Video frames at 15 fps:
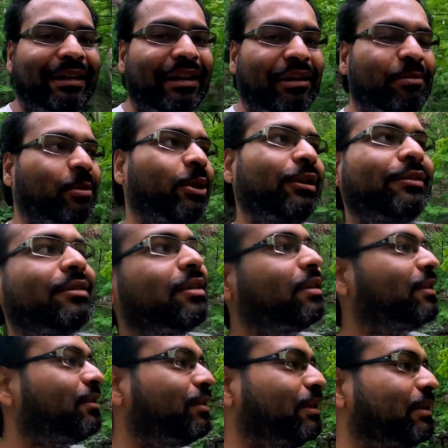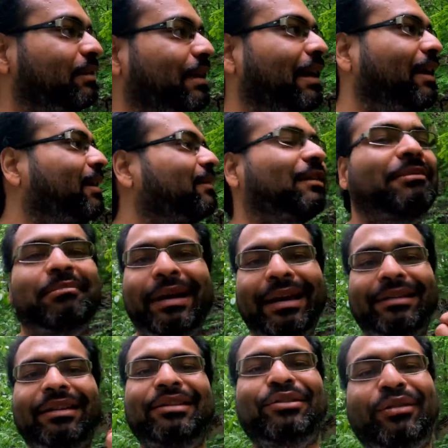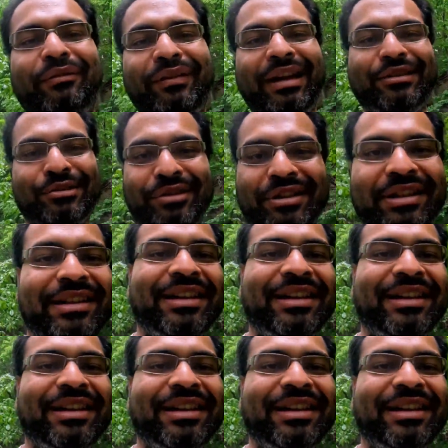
there are birds, so it's like some essence of nature.